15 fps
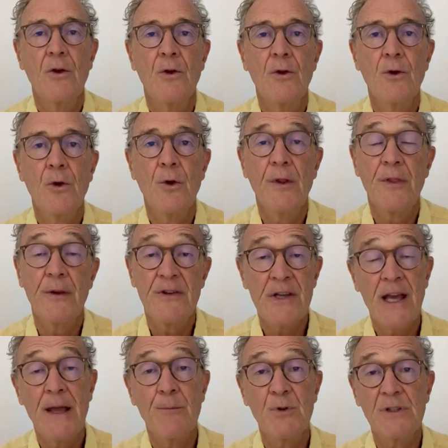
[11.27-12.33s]
who at the
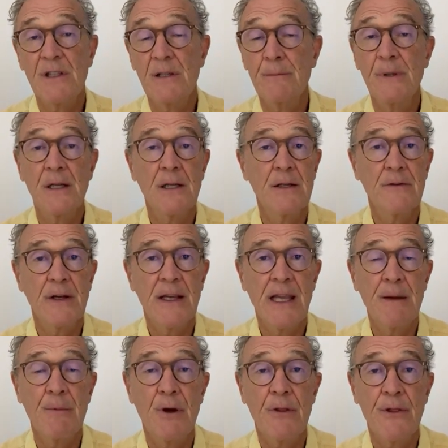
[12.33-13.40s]
time was in the middle of a
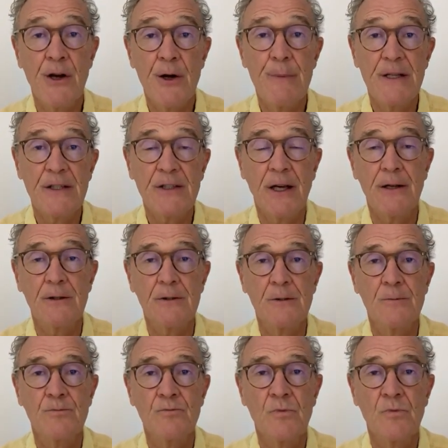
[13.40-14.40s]
chemotherapy cycle,